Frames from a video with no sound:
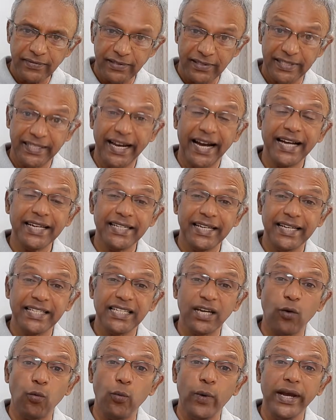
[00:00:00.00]
That is
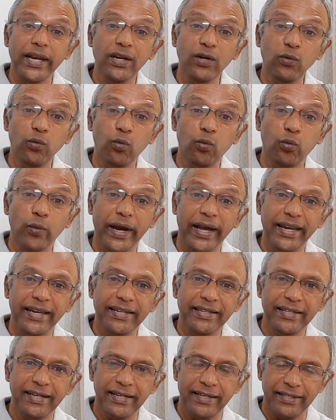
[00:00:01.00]
a
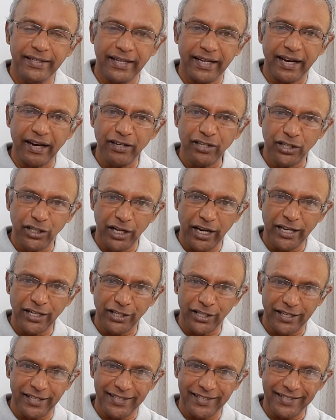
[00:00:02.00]
win-win
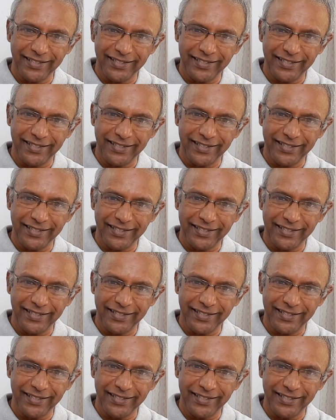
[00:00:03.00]
negotiation.